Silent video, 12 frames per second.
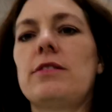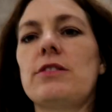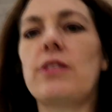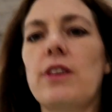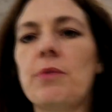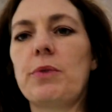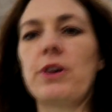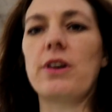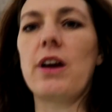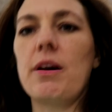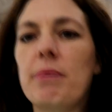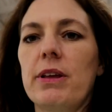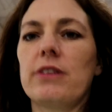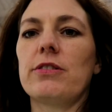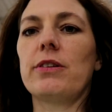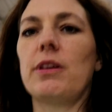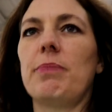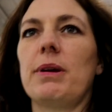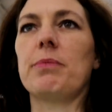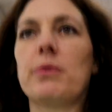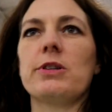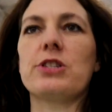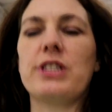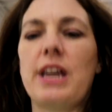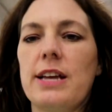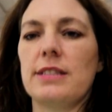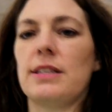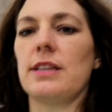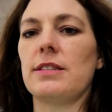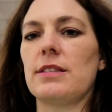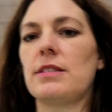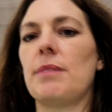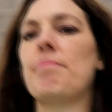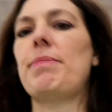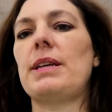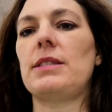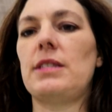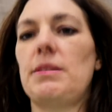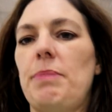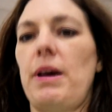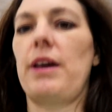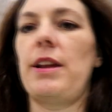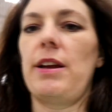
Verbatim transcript: So they were not by the toilet paper, which Ty says is the best spot